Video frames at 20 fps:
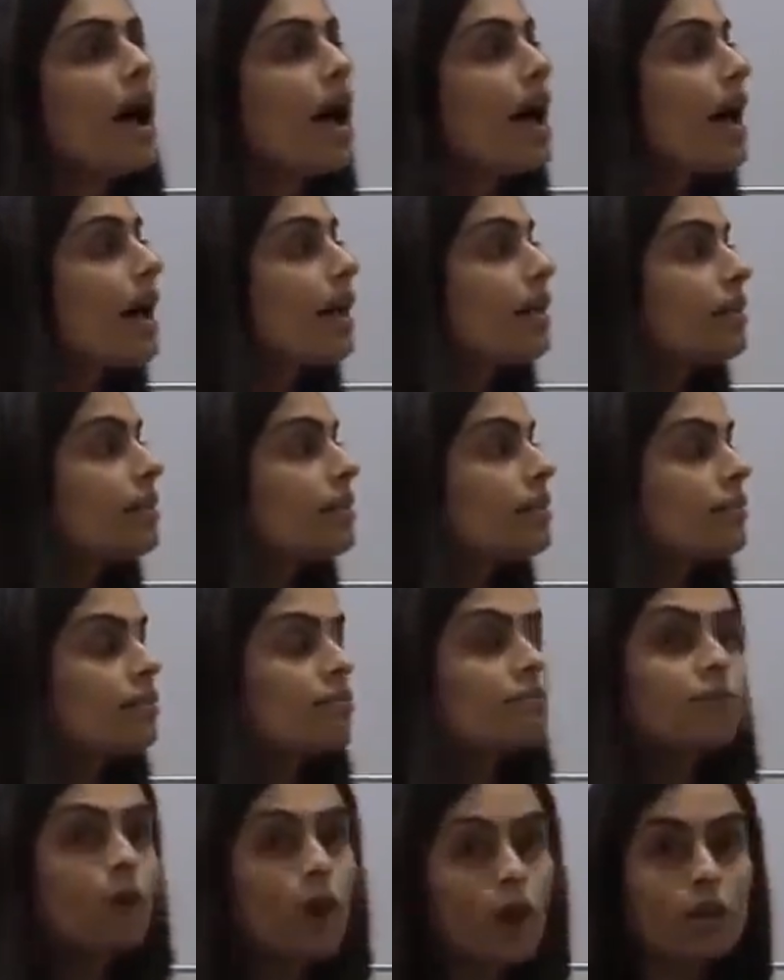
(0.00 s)
and
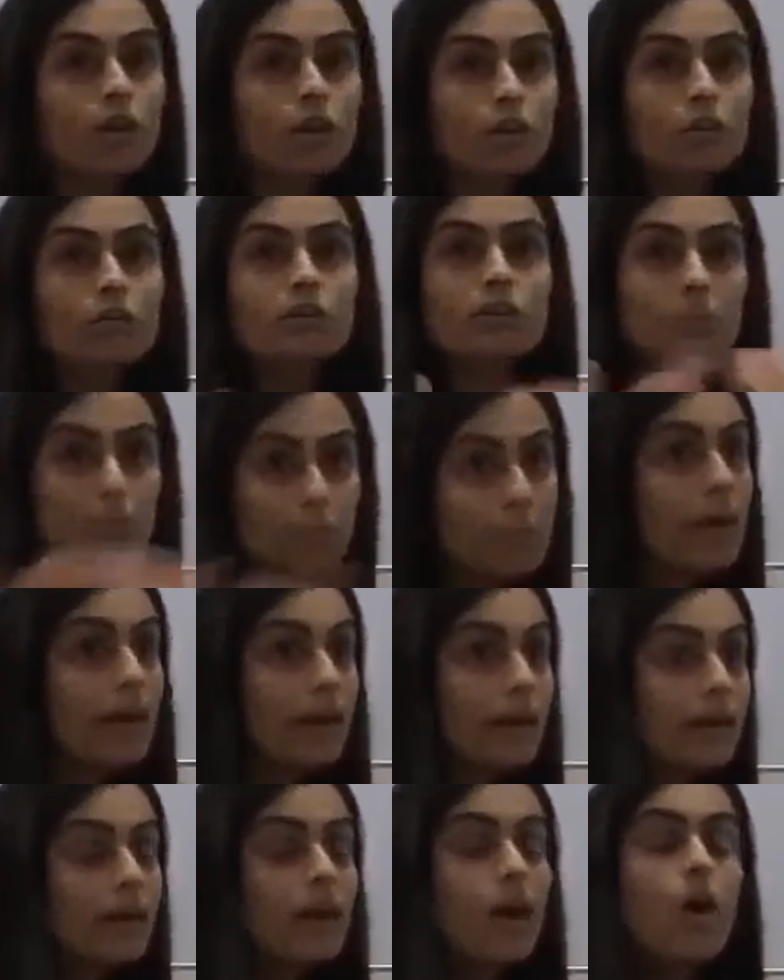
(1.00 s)
follow,
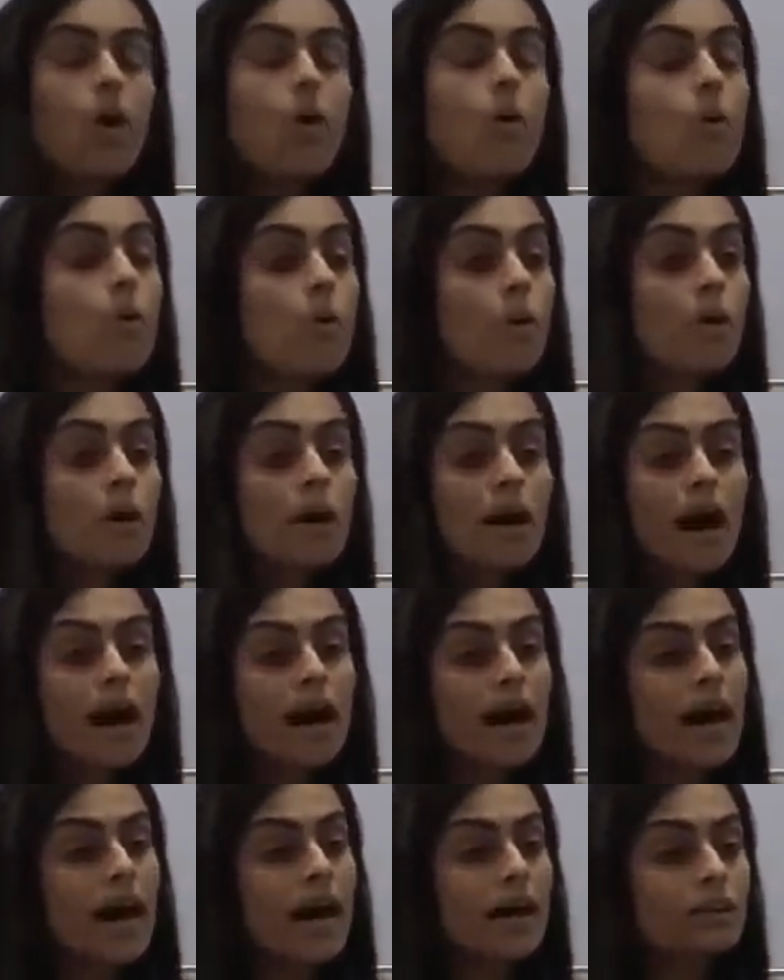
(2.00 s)
submit, or
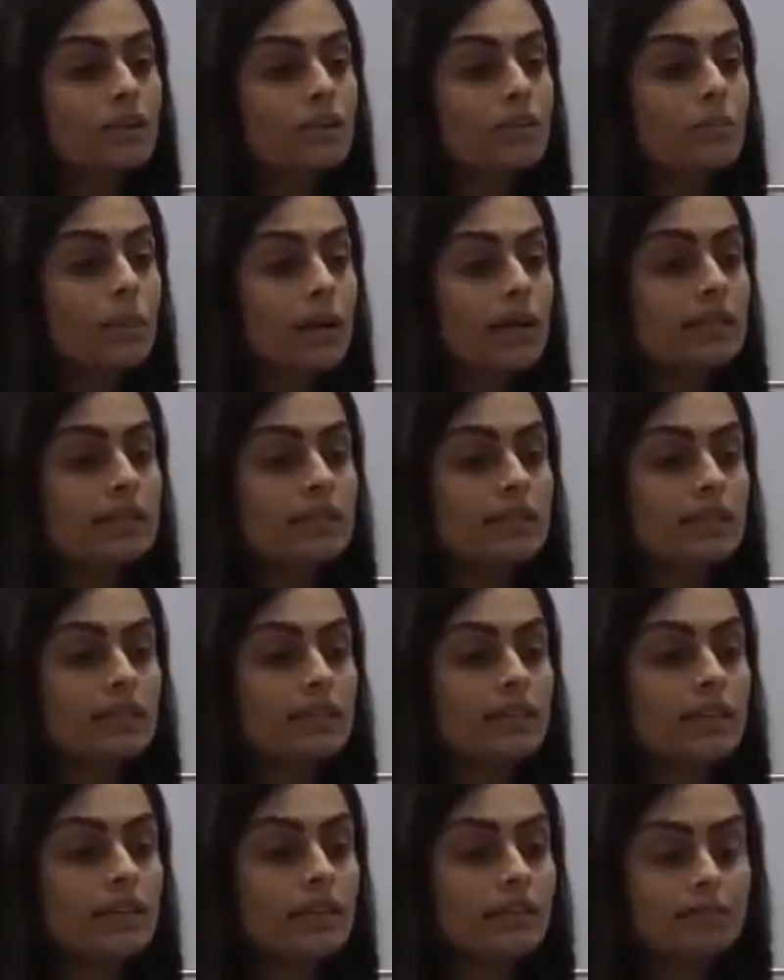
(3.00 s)
I had to
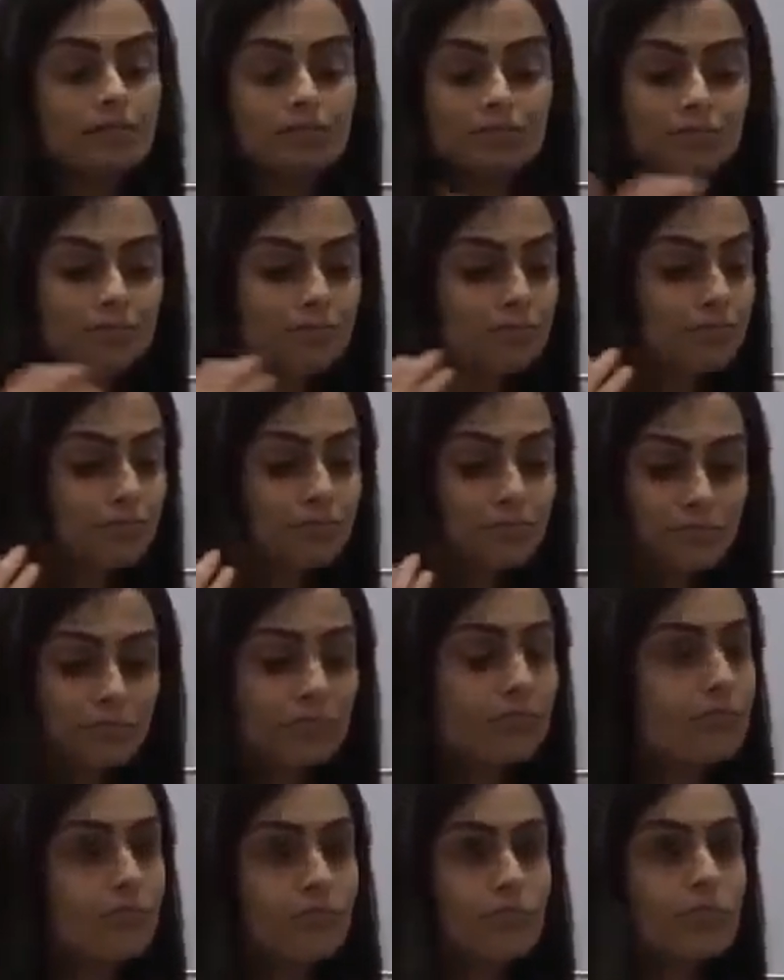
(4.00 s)
basically
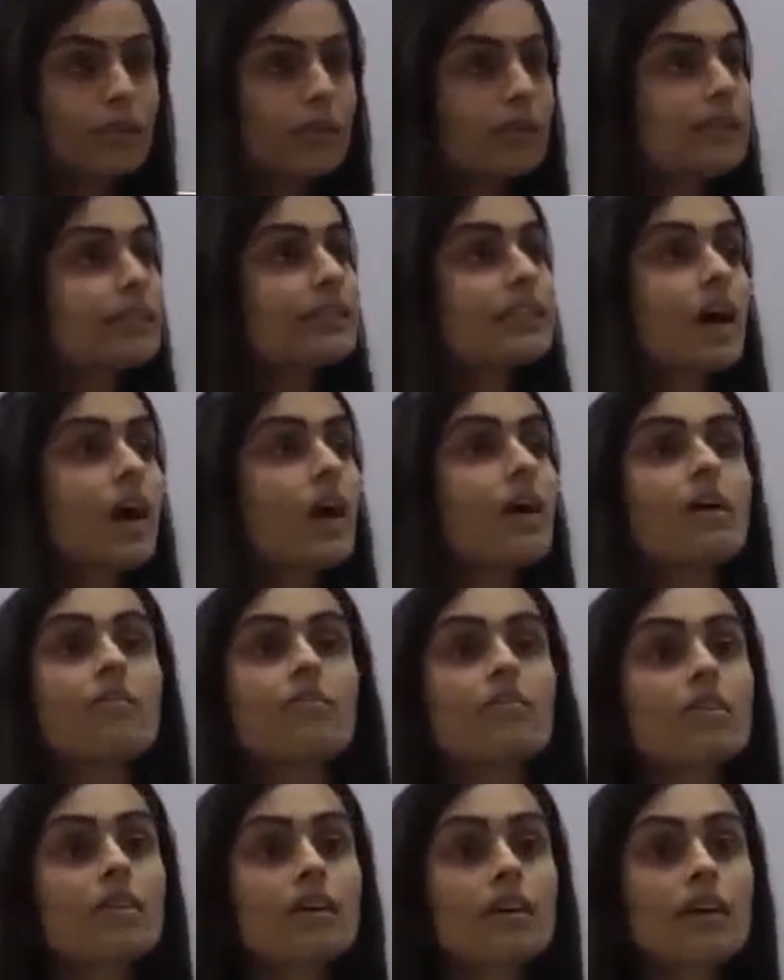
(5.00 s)
discard
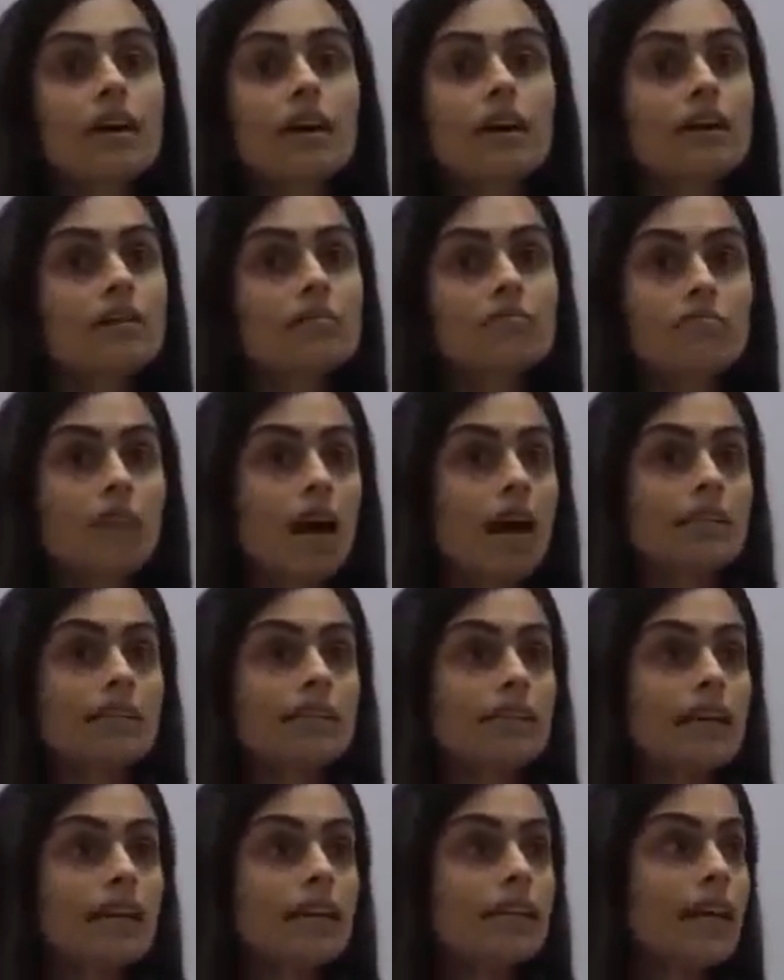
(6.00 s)
everything and
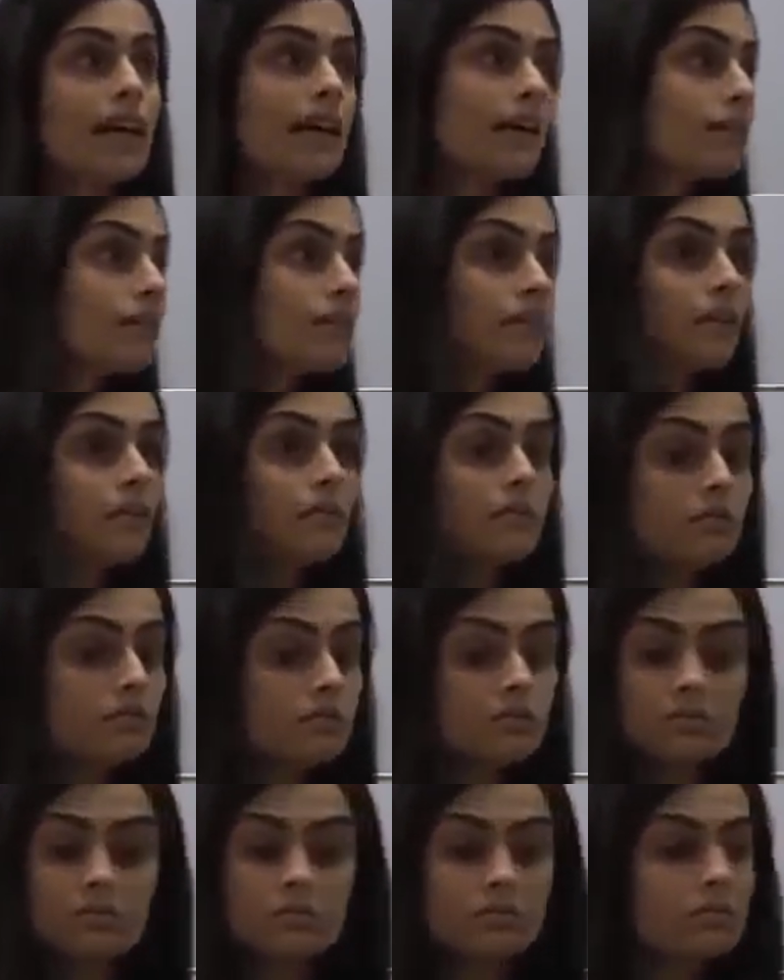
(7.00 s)
say that, you know,
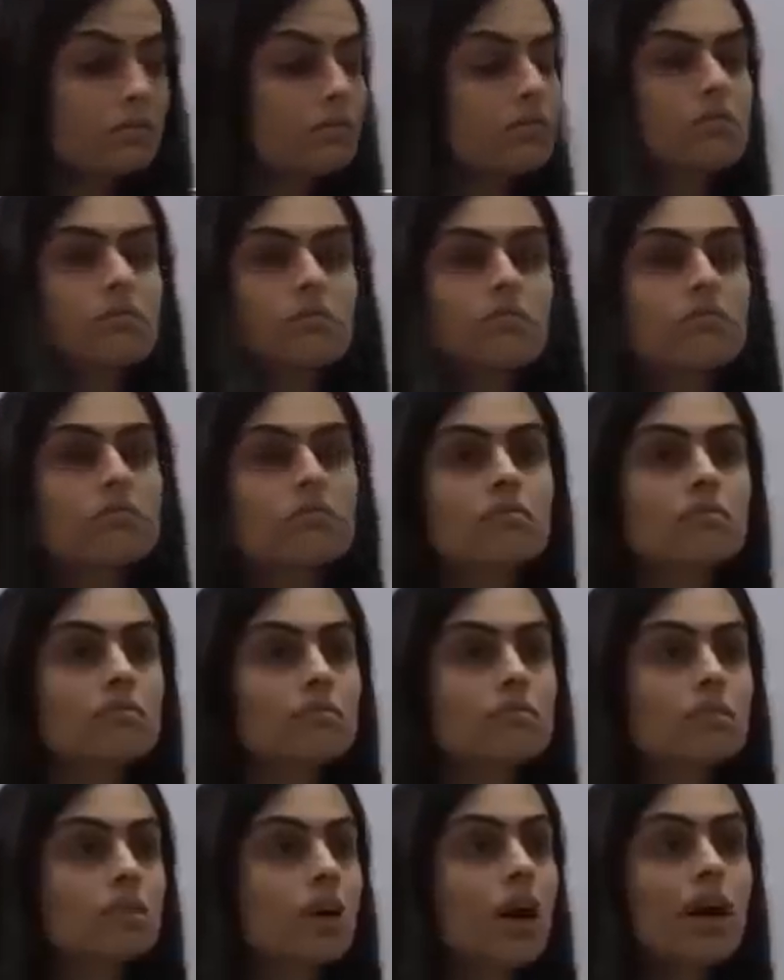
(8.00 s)

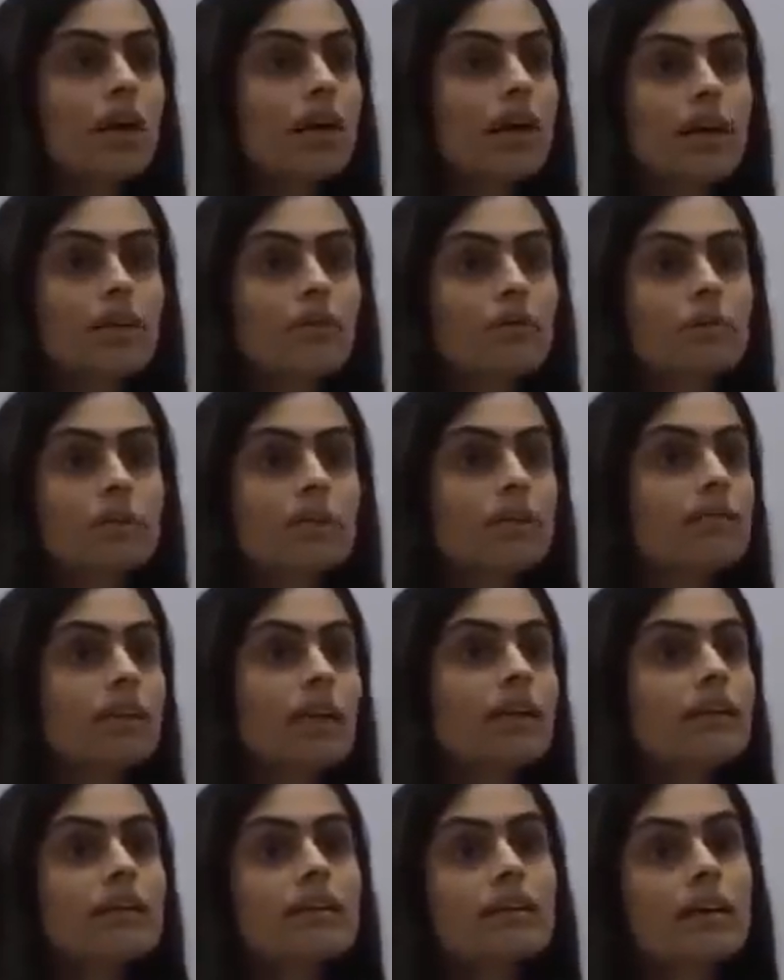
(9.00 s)
sorry, I don't believe in
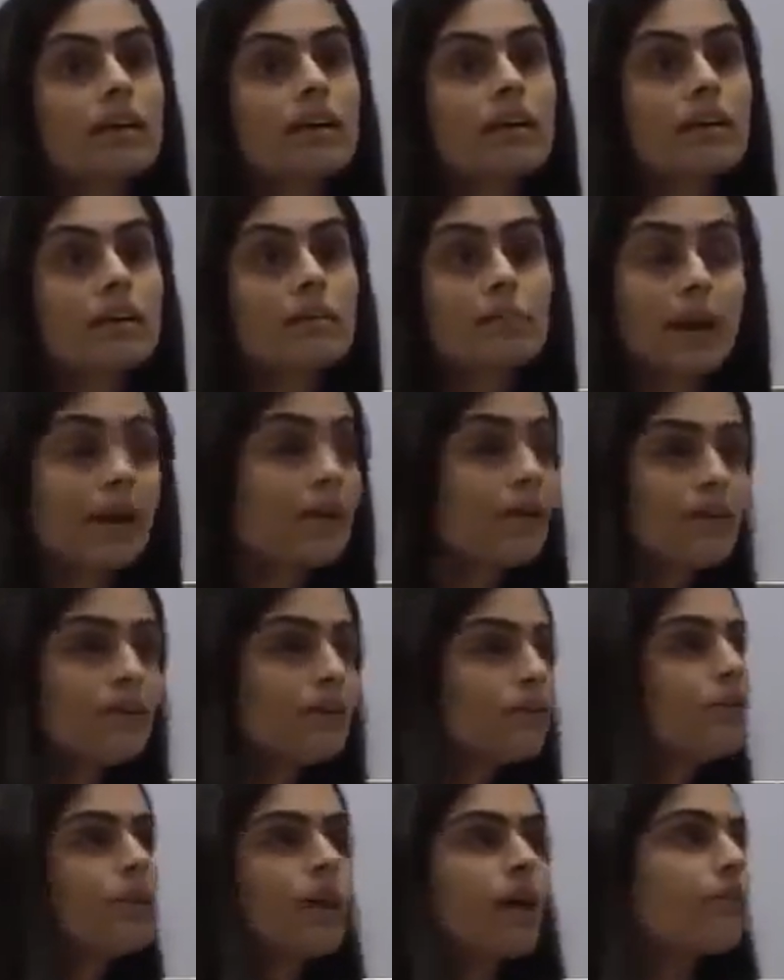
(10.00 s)
anything. But I
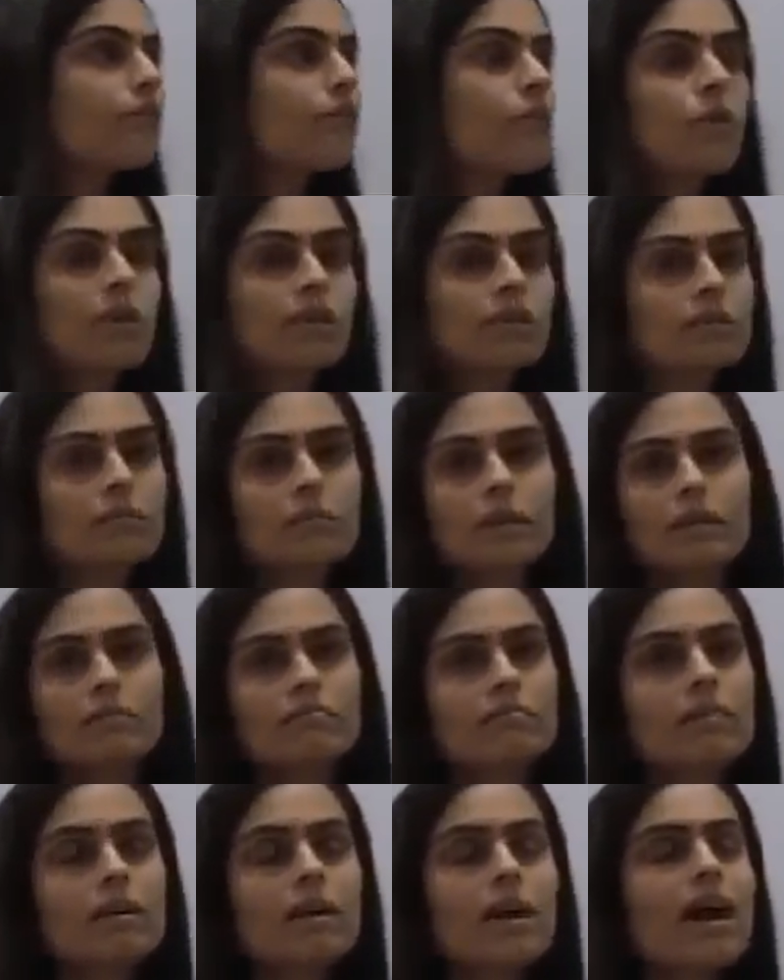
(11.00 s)
couldn't do that, of course. I mean,
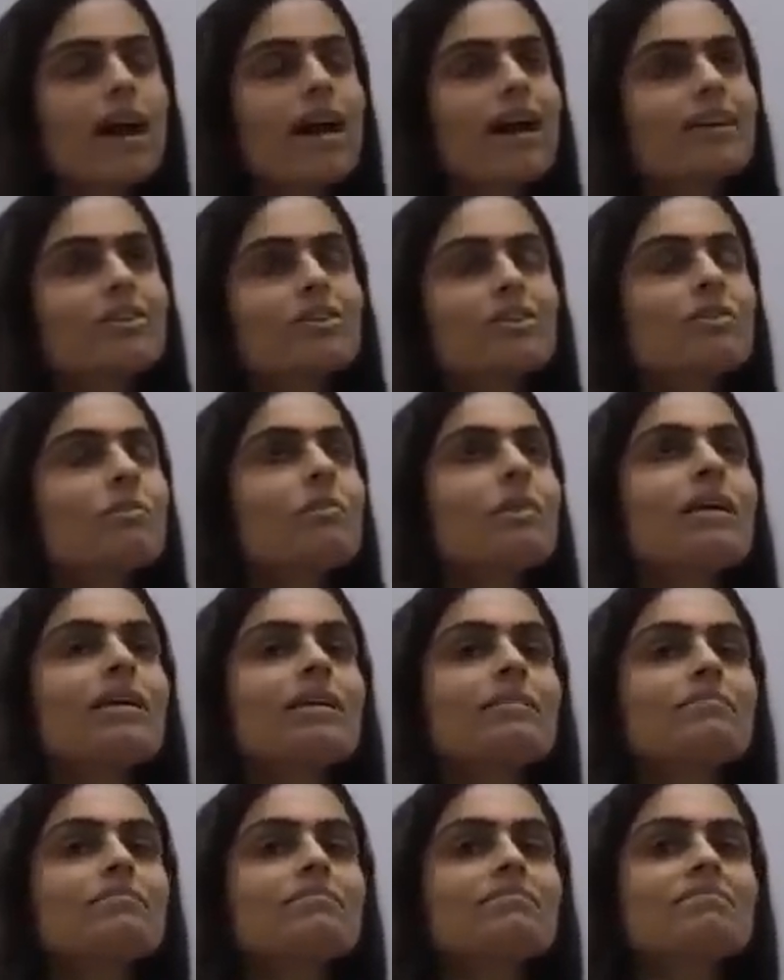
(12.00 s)
it took
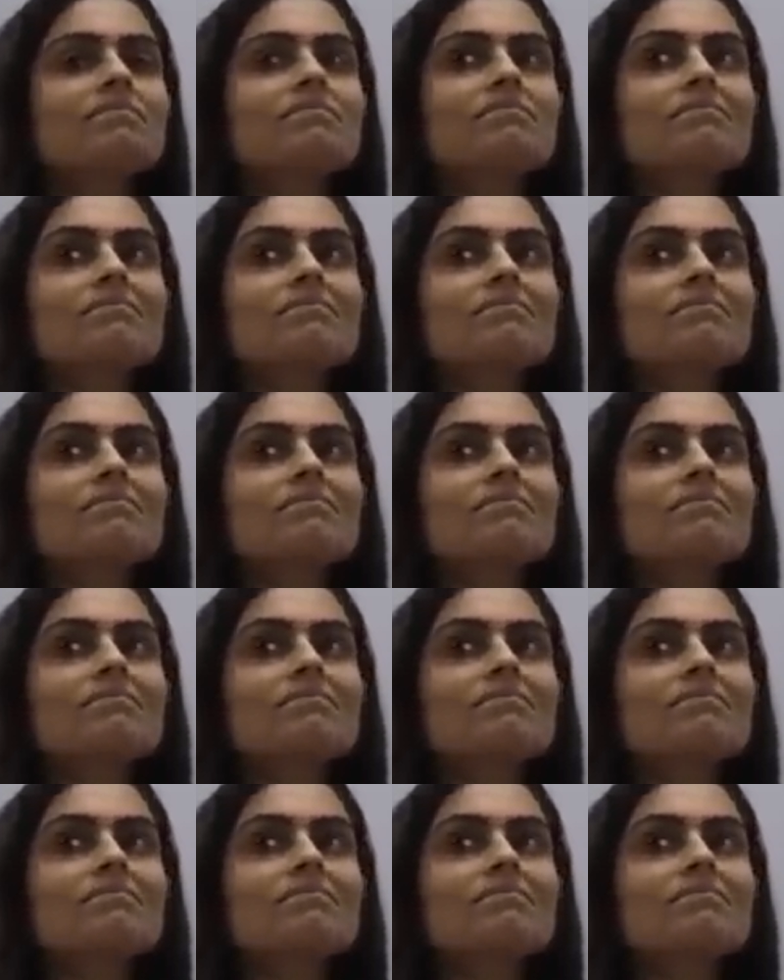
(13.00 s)
me,